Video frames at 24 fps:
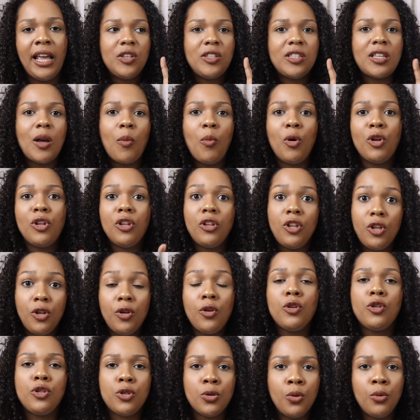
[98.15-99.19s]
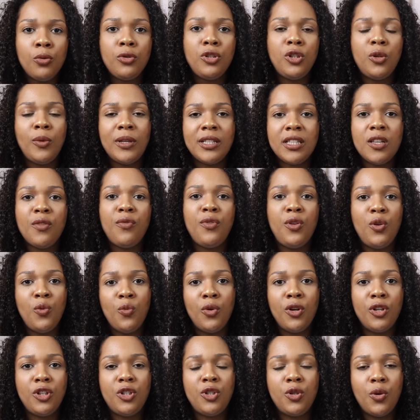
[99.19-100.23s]
someone you can talk to as if you
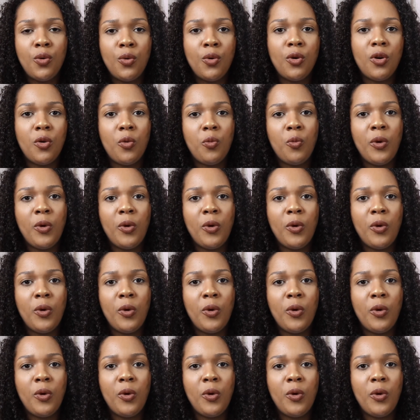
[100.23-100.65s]
would talk